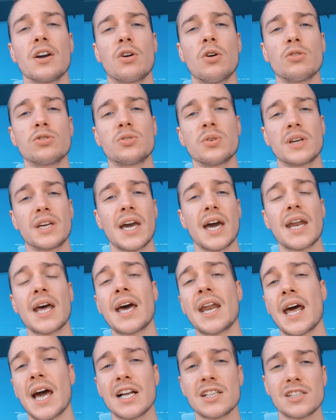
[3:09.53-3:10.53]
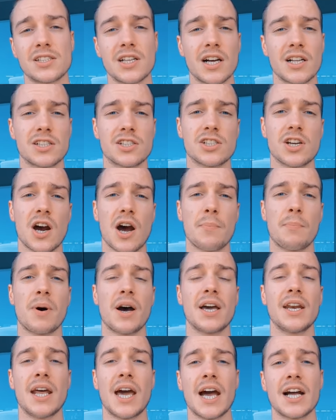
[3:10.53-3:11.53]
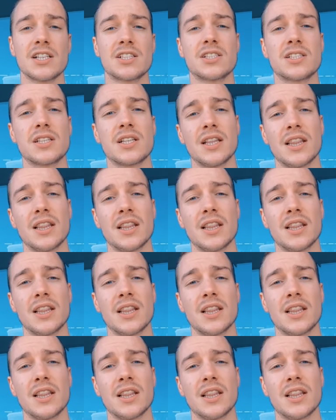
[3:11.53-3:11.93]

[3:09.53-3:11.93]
Go to GetEnhanced.shop by Enhanced